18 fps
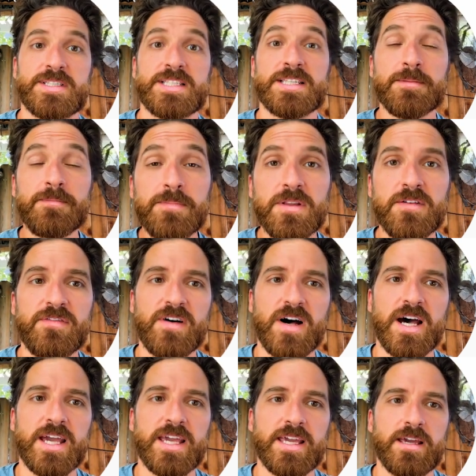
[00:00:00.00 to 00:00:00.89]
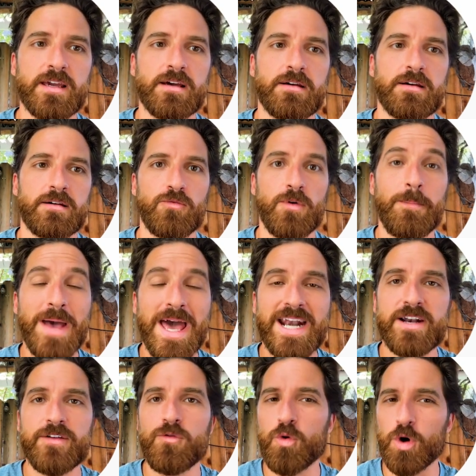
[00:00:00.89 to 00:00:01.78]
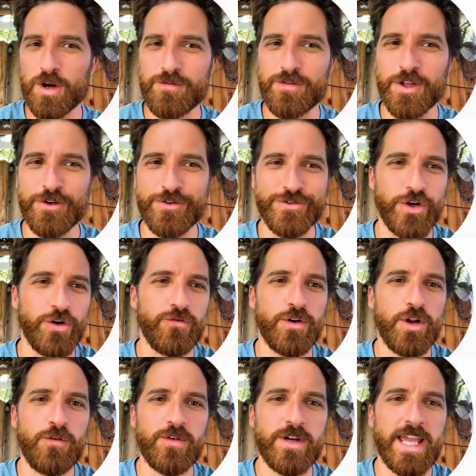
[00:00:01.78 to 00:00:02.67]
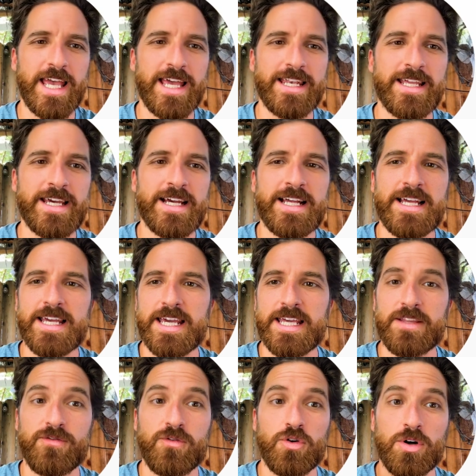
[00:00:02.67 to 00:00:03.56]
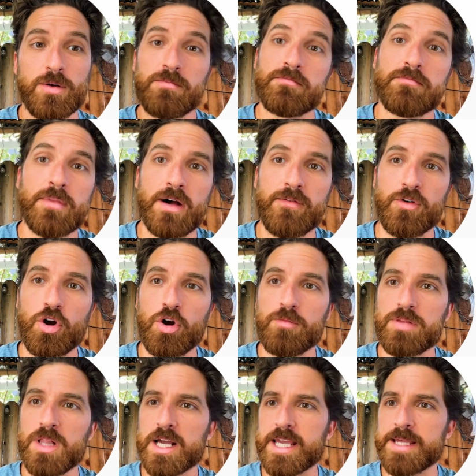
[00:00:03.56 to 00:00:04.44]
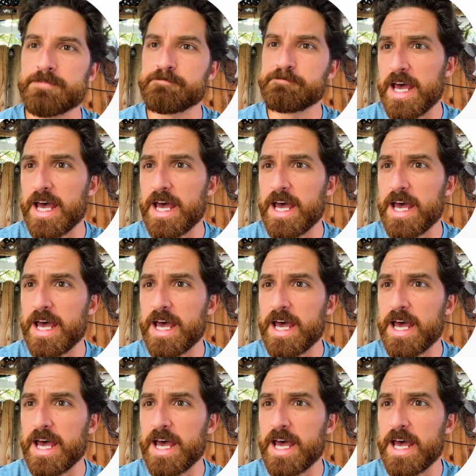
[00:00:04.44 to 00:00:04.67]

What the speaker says: simplifying repetitive workflows over and over again in the form of a Chrome plugin.